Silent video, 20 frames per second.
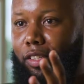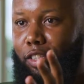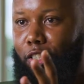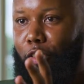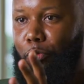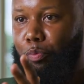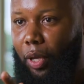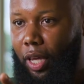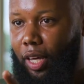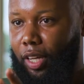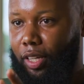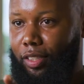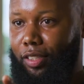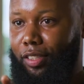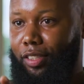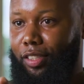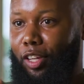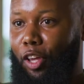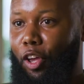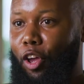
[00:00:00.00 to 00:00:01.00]

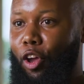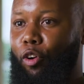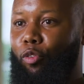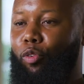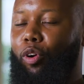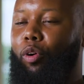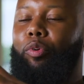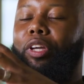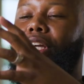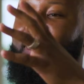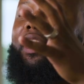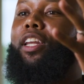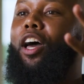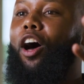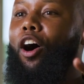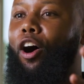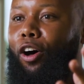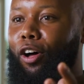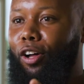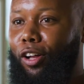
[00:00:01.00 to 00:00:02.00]
space where we can
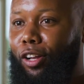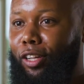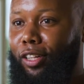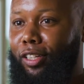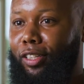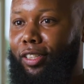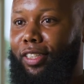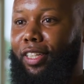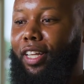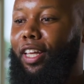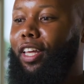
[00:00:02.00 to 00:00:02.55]
all